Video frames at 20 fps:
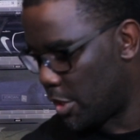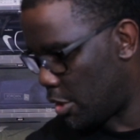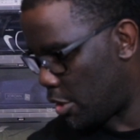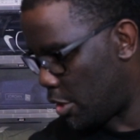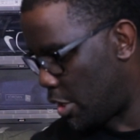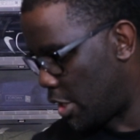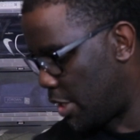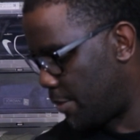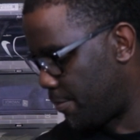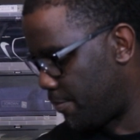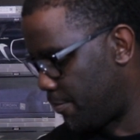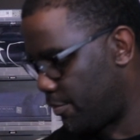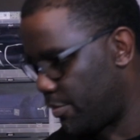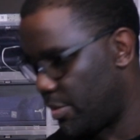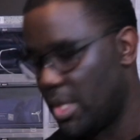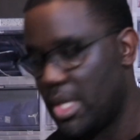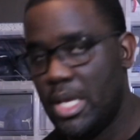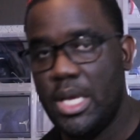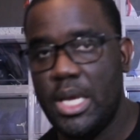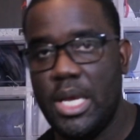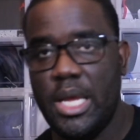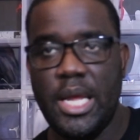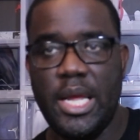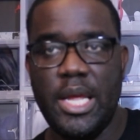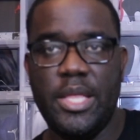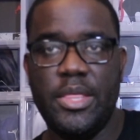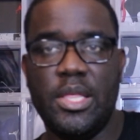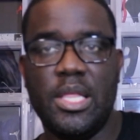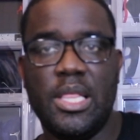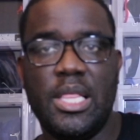Alright?
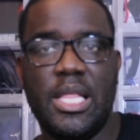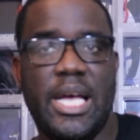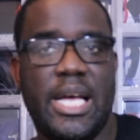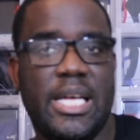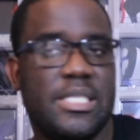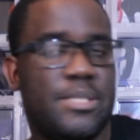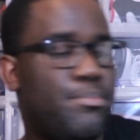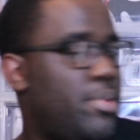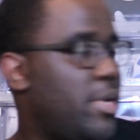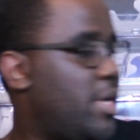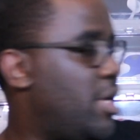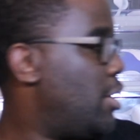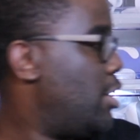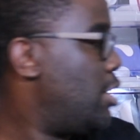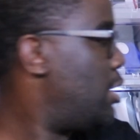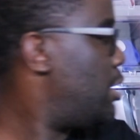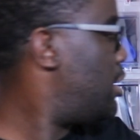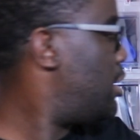And the last pair